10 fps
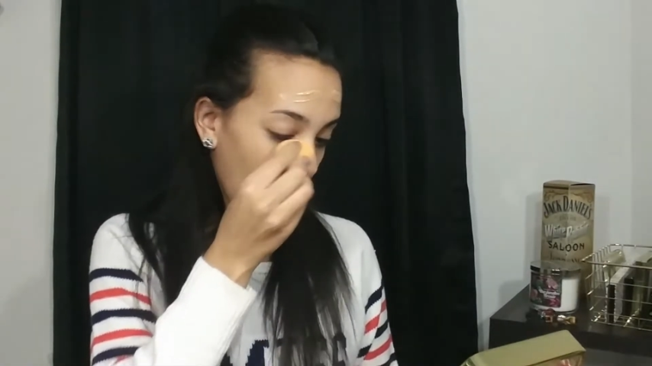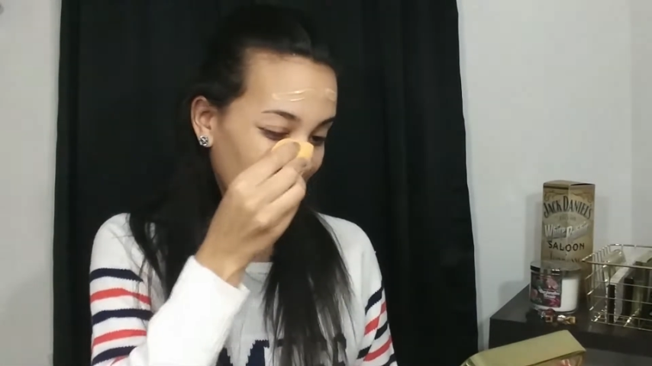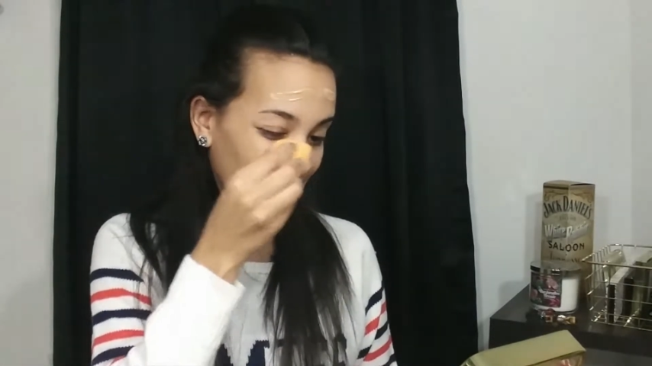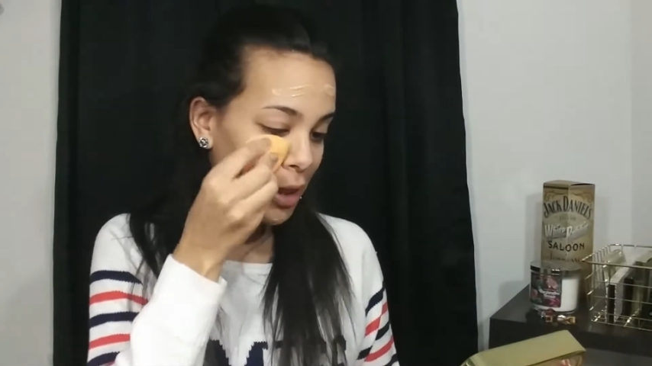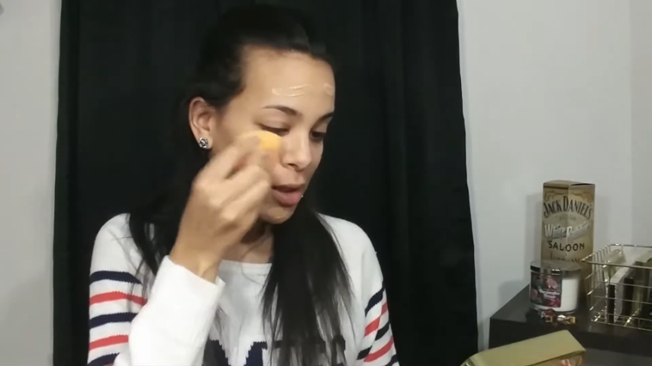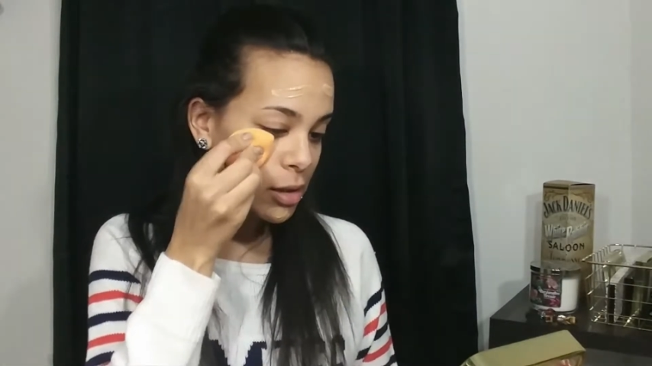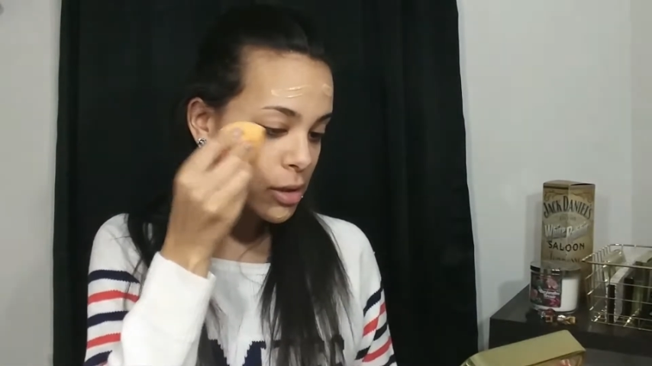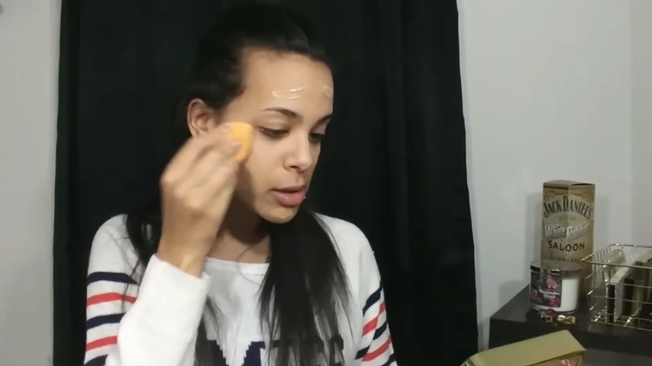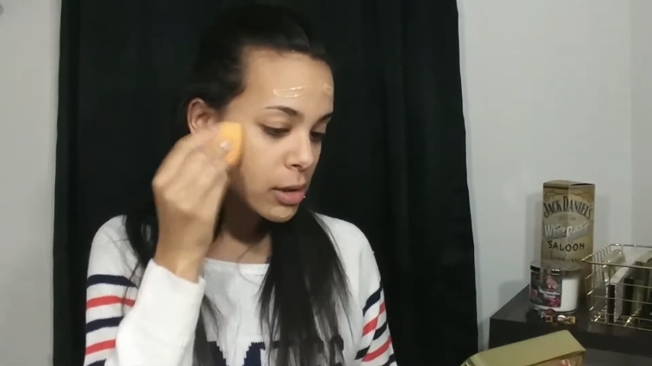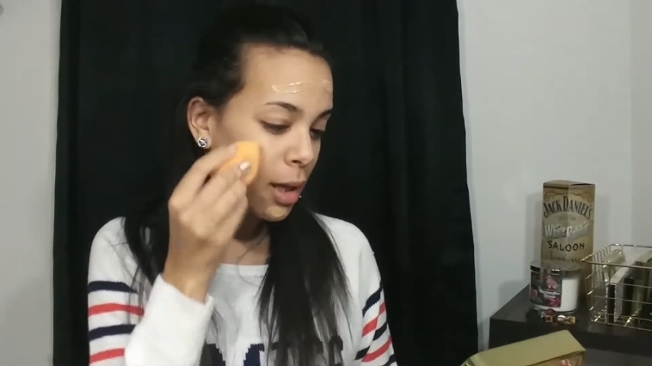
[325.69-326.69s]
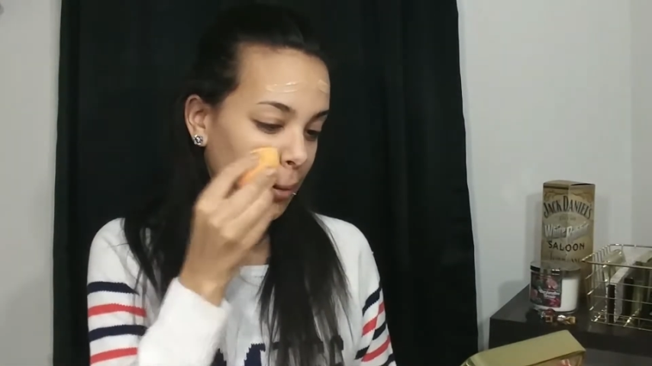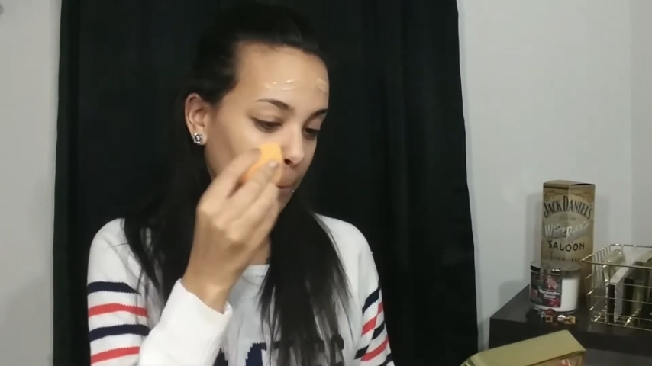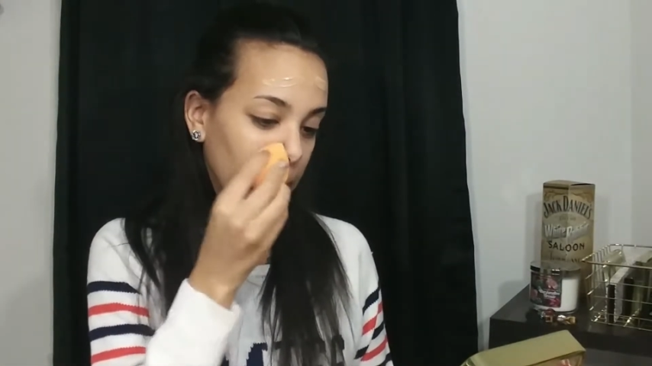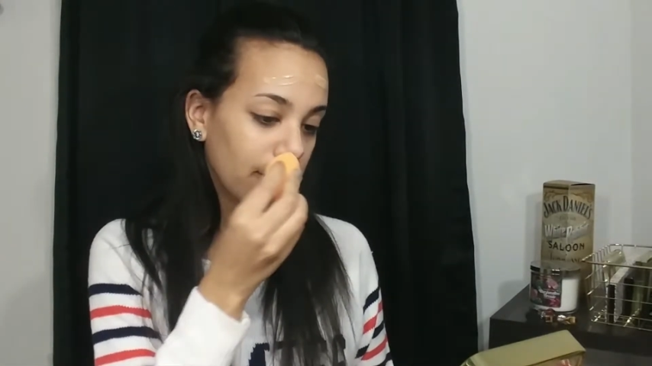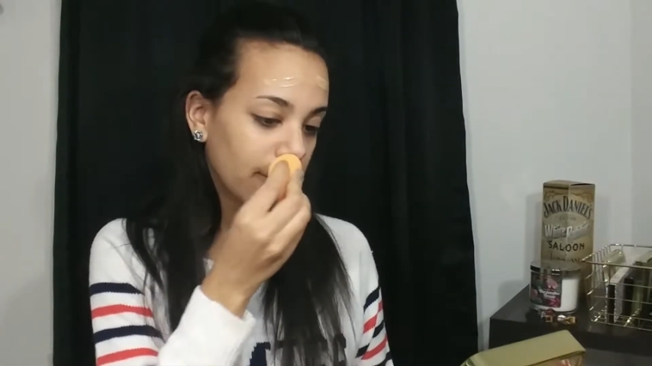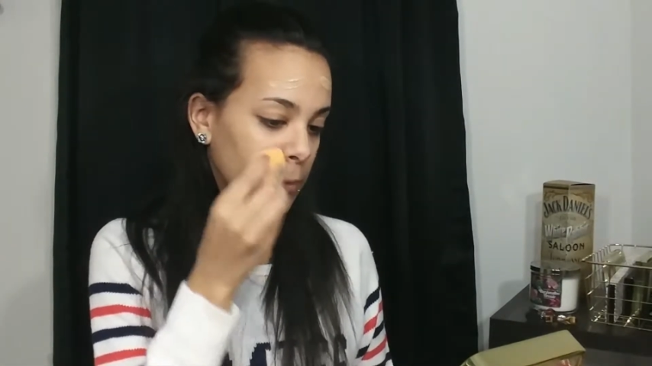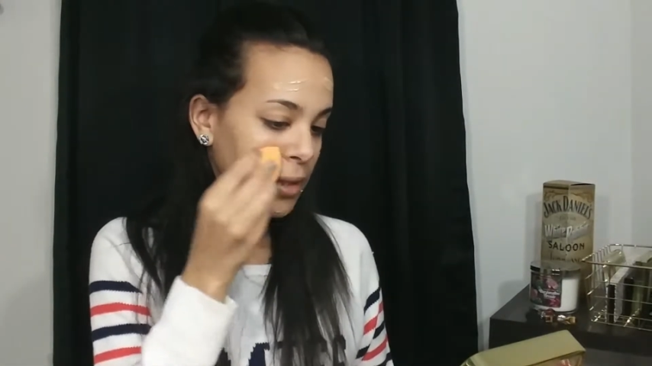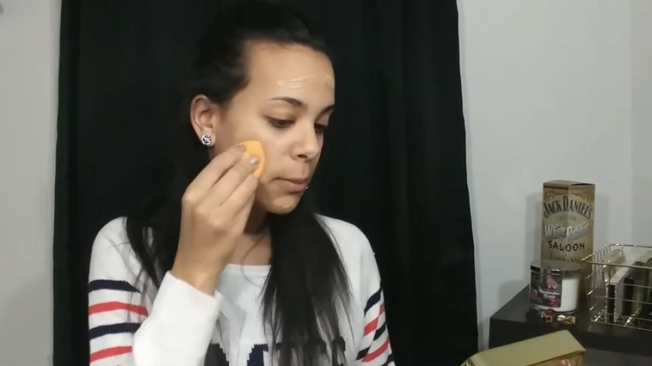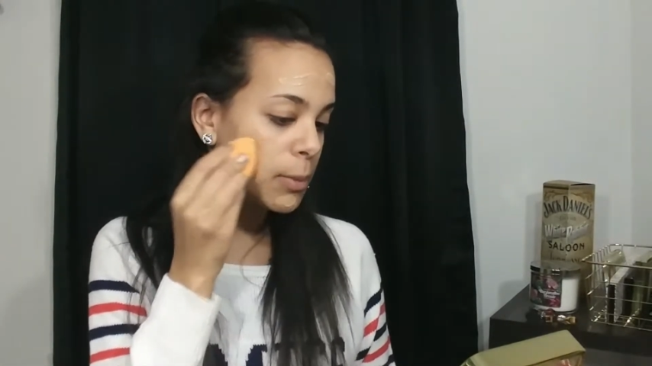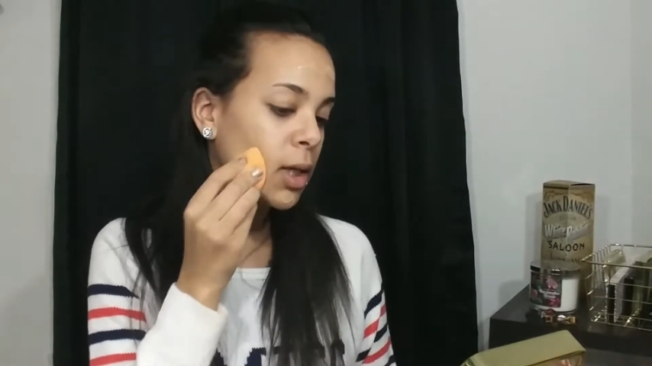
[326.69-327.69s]
and there's not
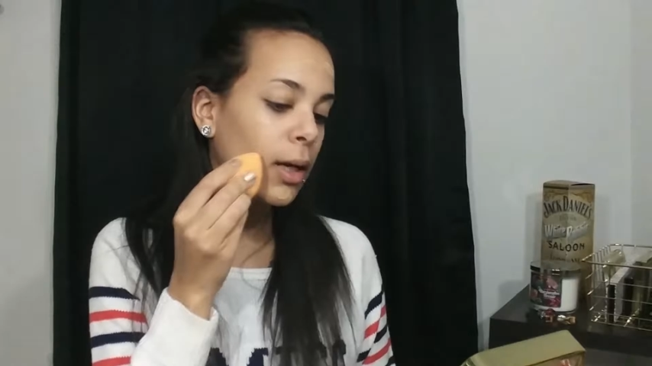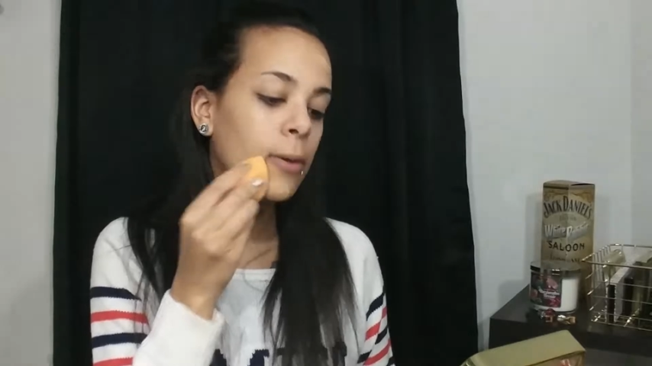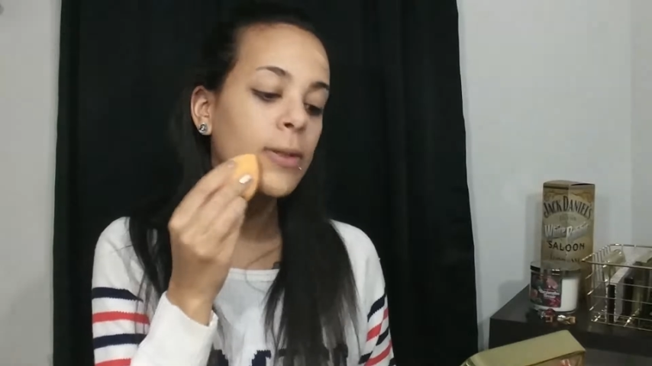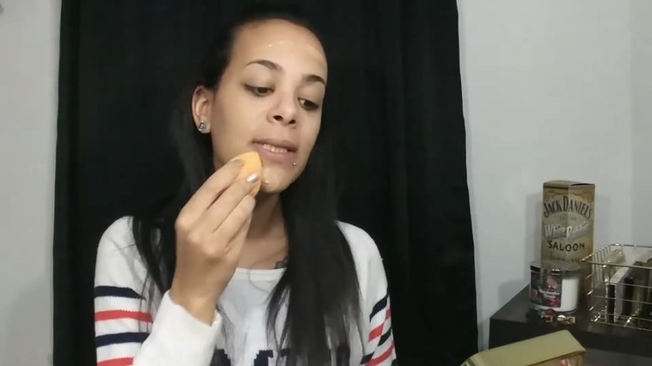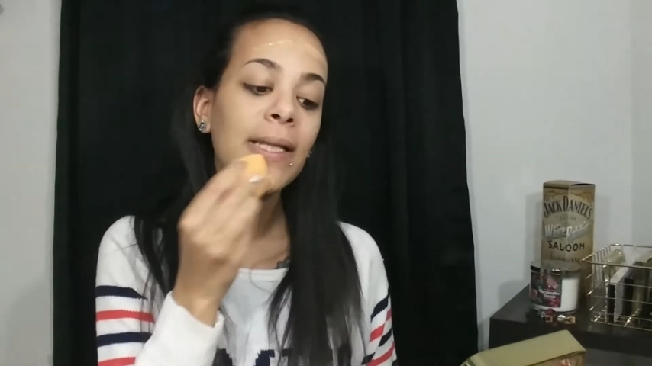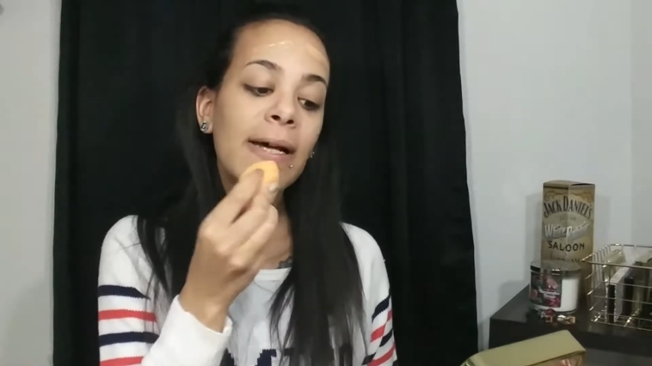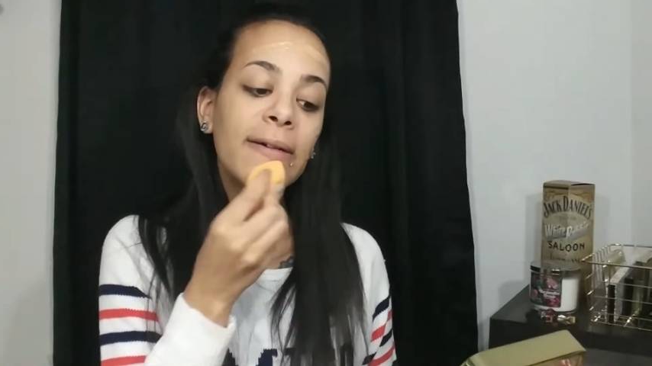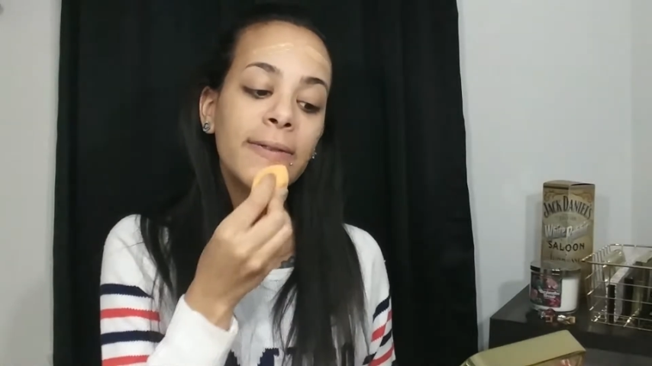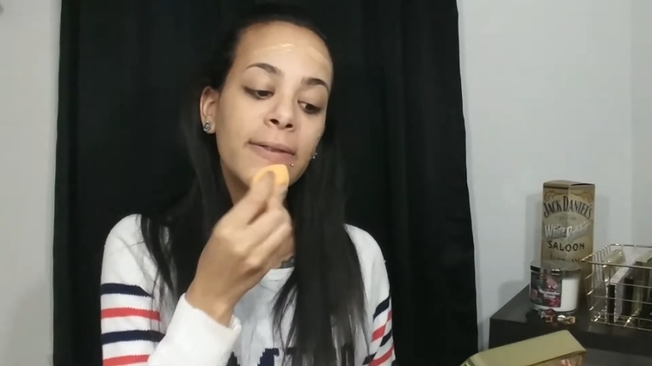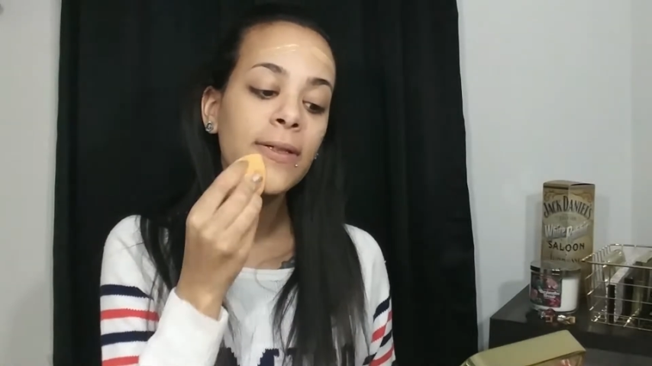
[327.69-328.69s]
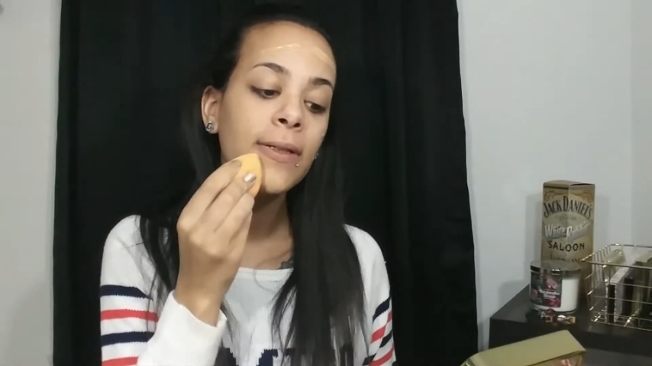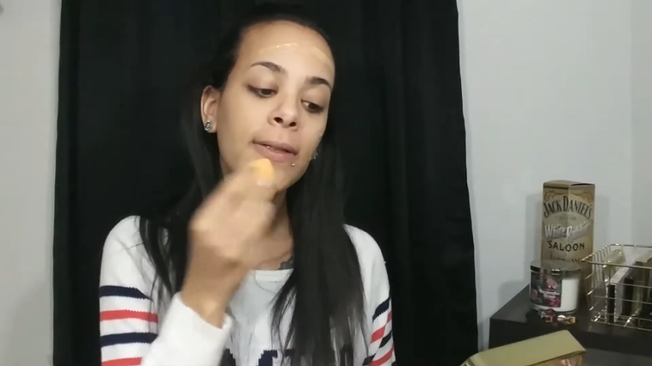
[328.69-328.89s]
that many hours left